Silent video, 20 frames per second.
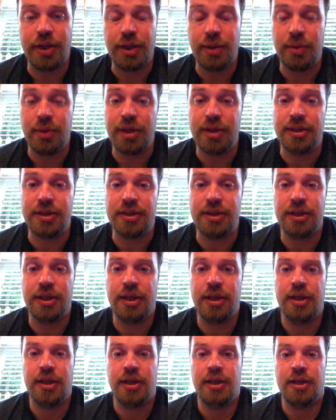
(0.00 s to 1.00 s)
he was
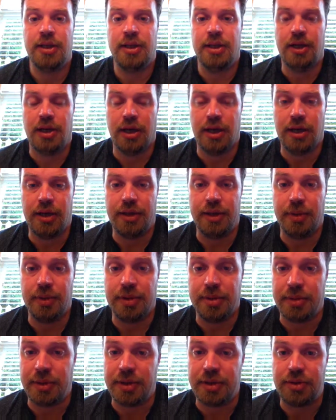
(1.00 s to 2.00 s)
a
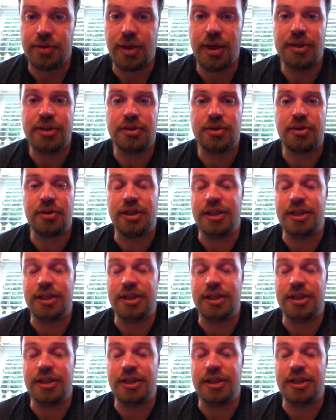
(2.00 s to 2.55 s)
big stressor.